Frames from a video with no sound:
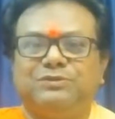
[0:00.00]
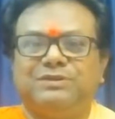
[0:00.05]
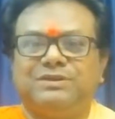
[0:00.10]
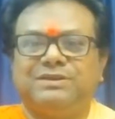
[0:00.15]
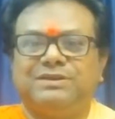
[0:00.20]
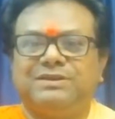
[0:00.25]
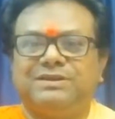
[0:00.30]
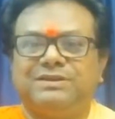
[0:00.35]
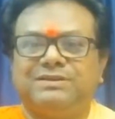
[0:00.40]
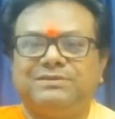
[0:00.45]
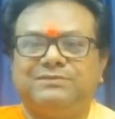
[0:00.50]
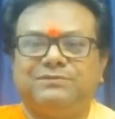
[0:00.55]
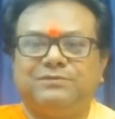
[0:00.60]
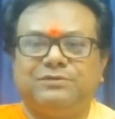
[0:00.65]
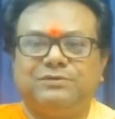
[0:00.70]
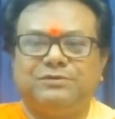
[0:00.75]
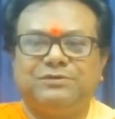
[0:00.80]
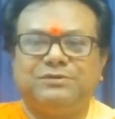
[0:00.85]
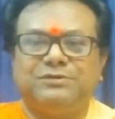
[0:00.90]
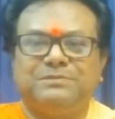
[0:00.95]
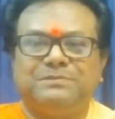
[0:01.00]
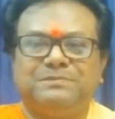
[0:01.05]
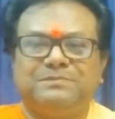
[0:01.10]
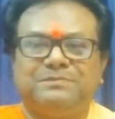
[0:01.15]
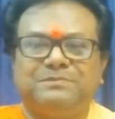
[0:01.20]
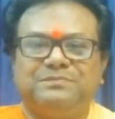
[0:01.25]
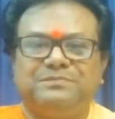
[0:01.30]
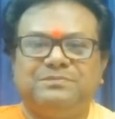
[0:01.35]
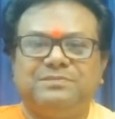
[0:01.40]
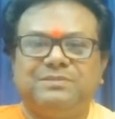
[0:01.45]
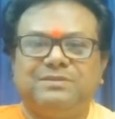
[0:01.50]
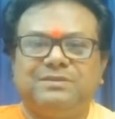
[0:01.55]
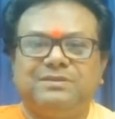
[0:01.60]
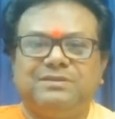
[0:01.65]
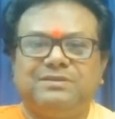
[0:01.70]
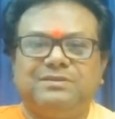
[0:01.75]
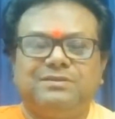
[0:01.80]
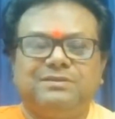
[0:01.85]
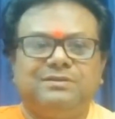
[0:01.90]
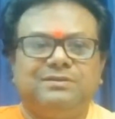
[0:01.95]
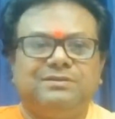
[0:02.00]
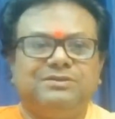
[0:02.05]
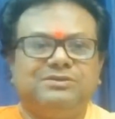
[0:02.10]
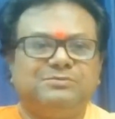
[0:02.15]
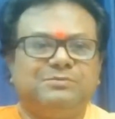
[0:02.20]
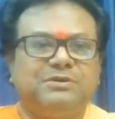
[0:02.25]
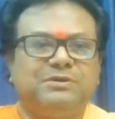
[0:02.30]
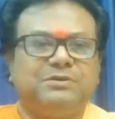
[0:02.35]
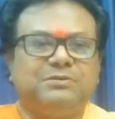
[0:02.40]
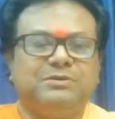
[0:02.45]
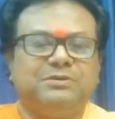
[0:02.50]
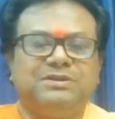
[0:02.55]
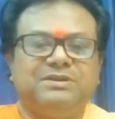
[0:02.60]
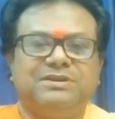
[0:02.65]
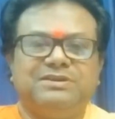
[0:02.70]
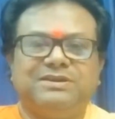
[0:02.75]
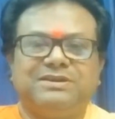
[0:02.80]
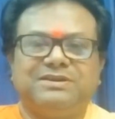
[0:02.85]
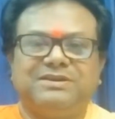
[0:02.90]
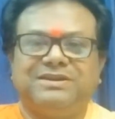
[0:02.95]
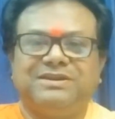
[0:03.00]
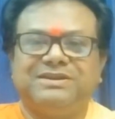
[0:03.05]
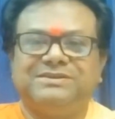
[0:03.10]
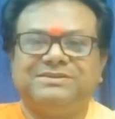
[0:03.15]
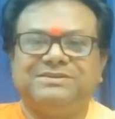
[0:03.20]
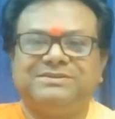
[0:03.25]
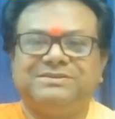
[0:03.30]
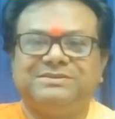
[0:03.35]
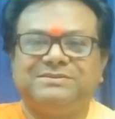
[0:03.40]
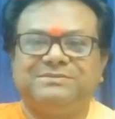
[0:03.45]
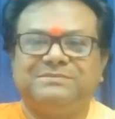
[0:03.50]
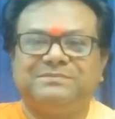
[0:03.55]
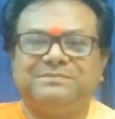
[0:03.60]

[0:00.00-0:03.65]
Today we are here for this Bhagavad Gita